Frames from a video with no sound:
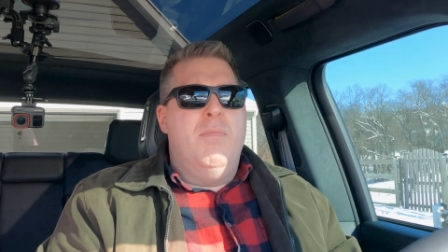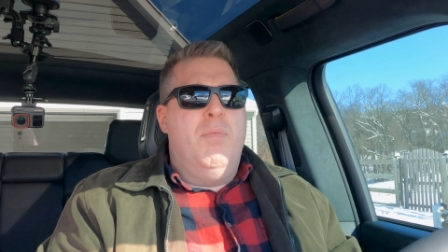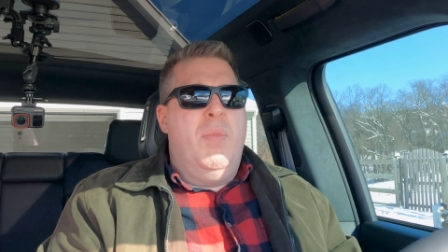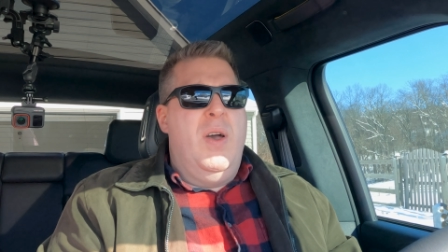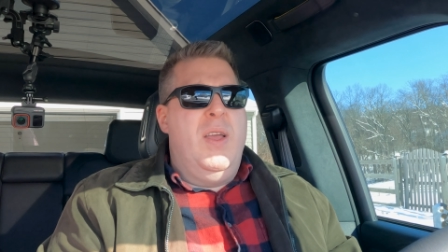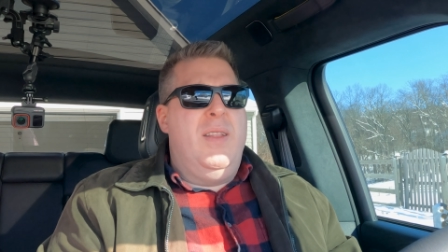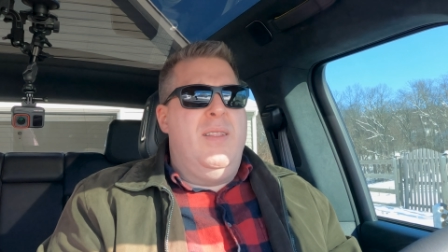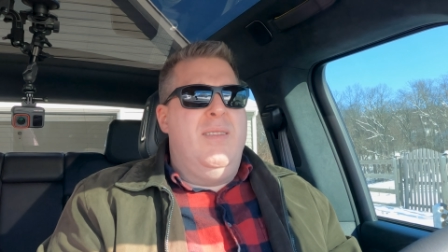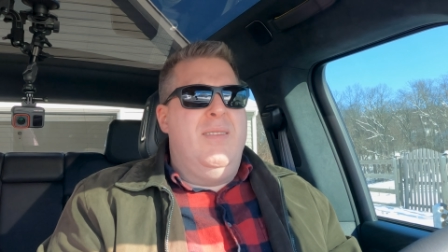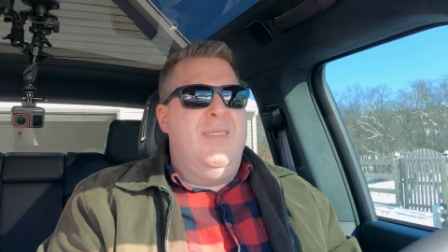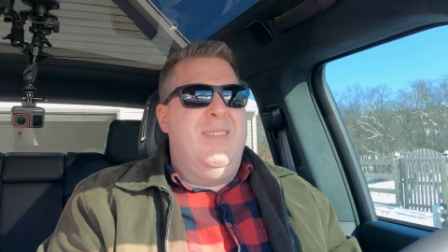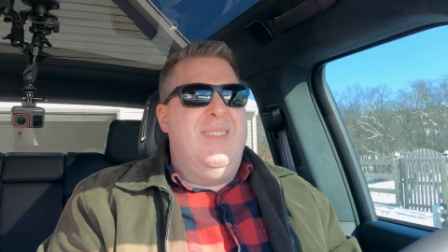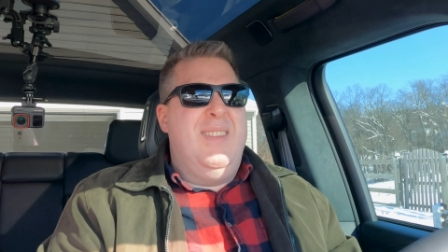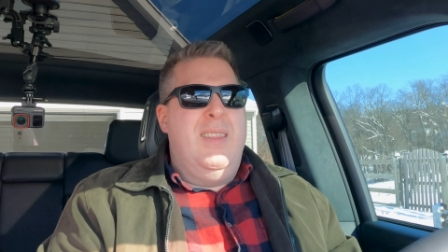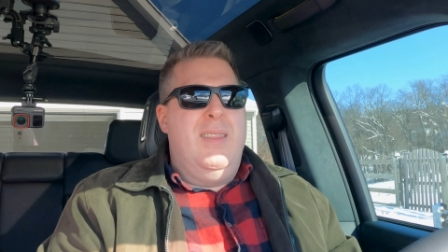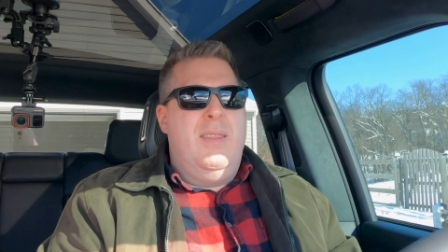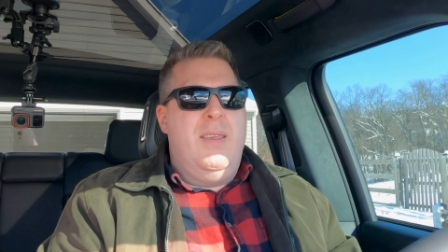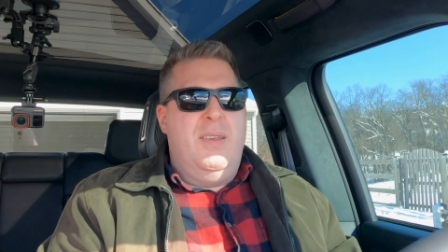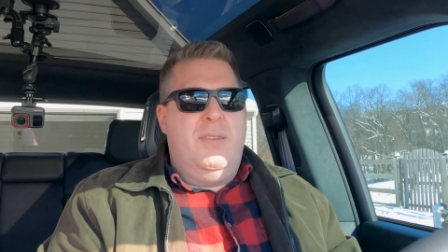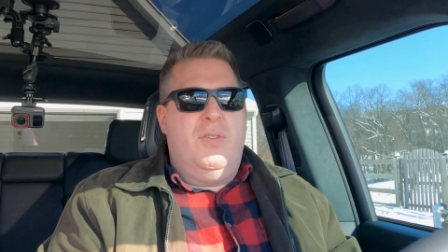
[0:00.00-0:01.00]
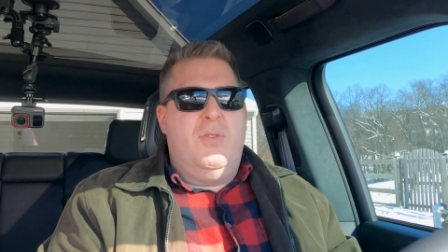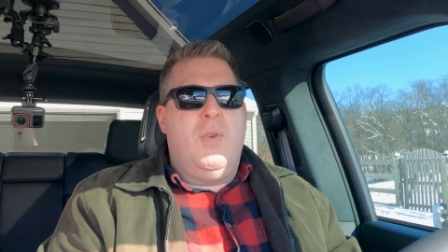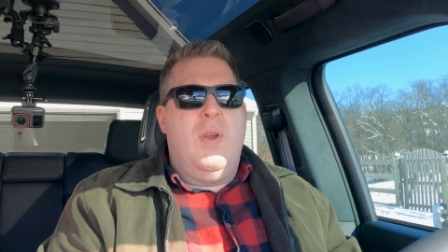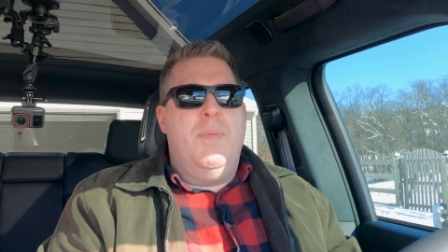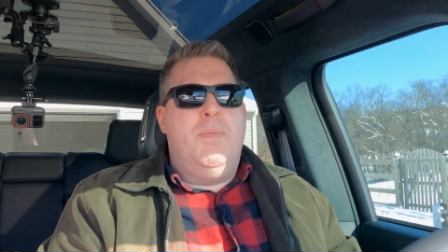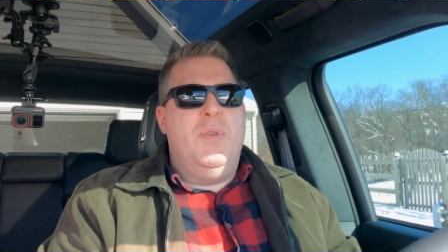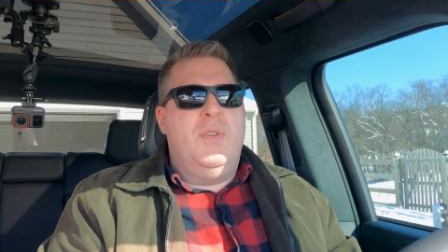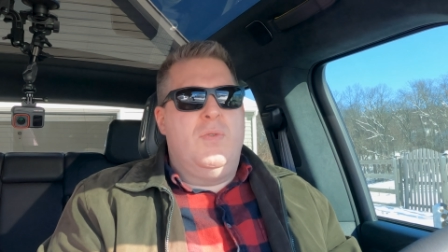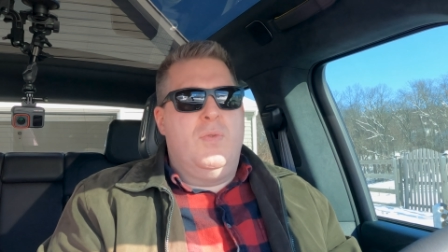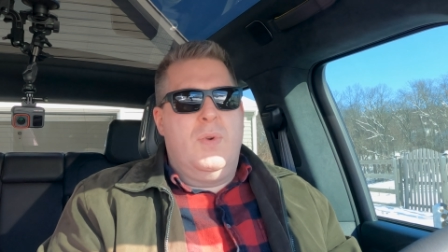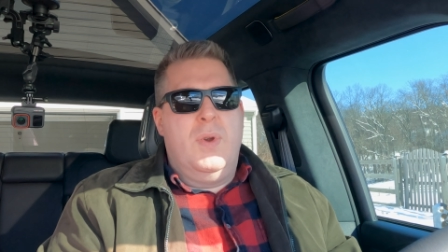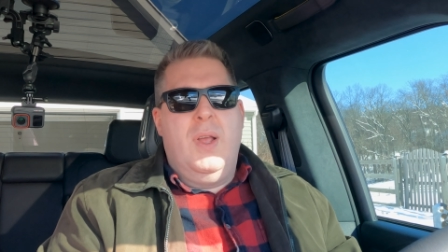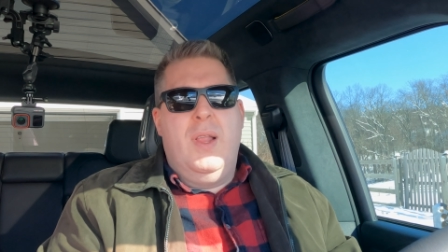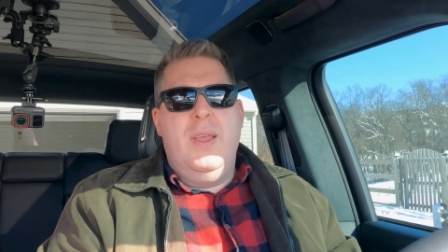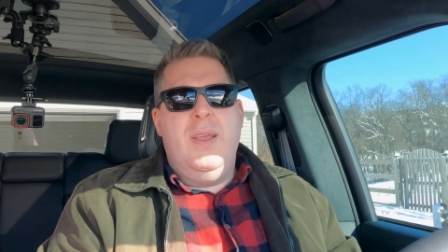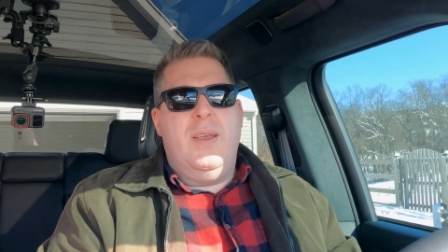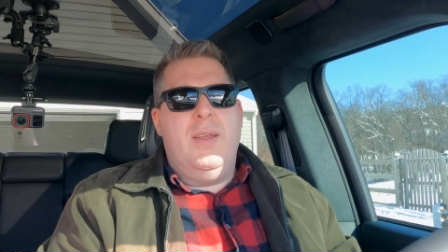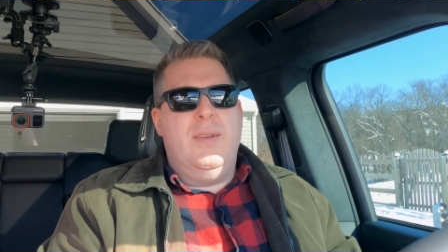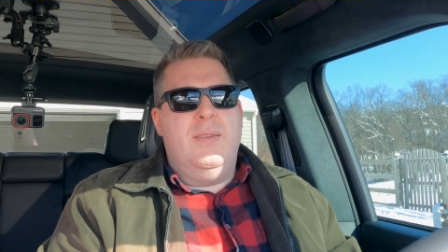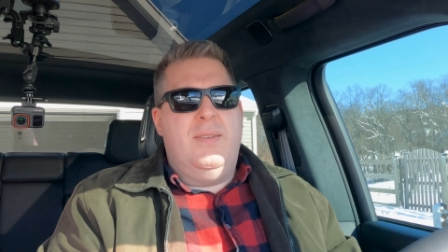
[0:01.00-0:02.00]
But this trip is
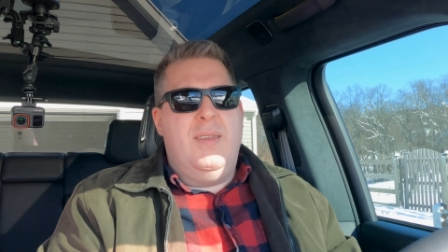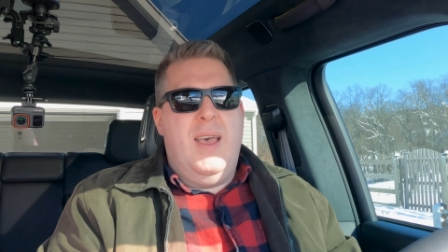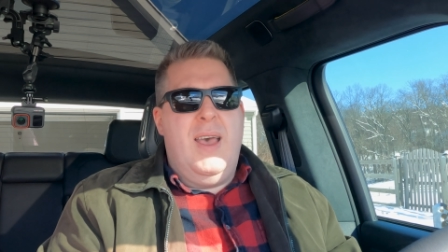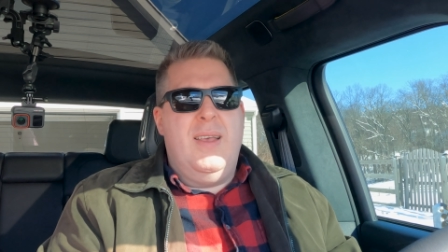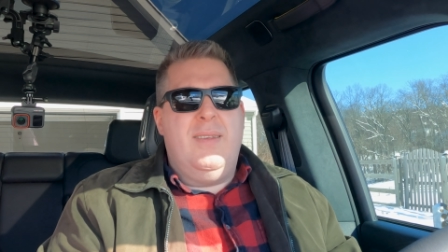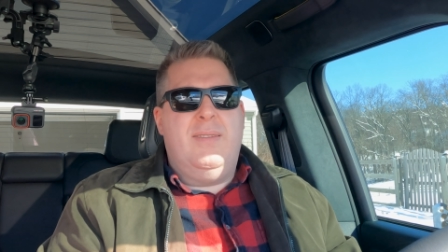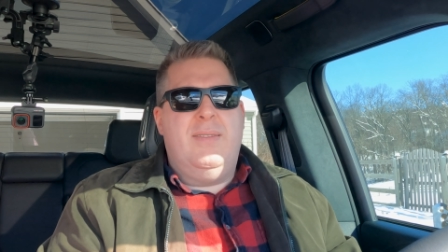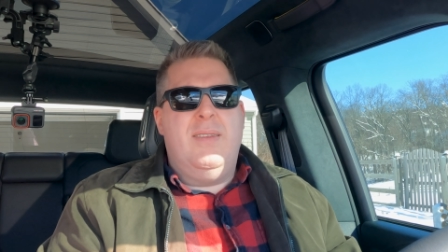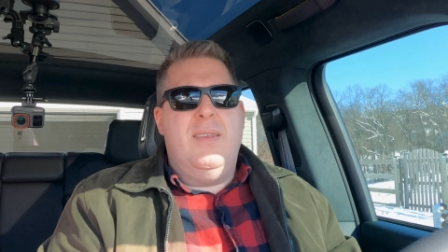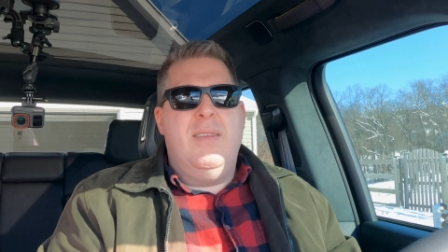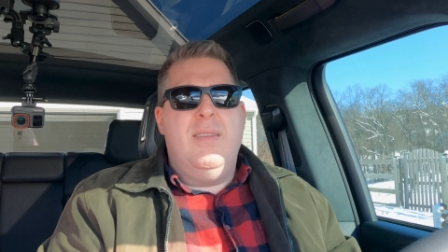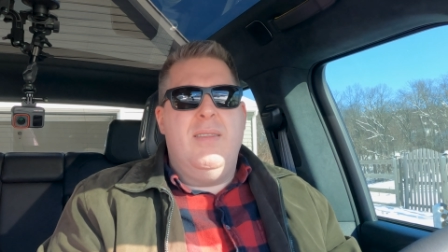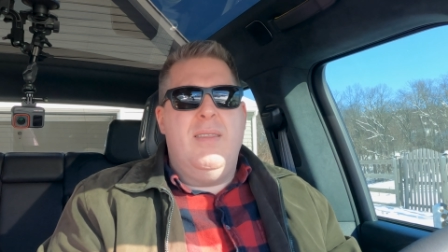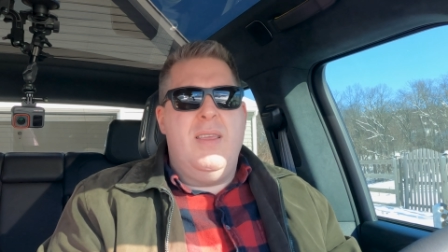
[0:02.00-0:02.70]
really gonna test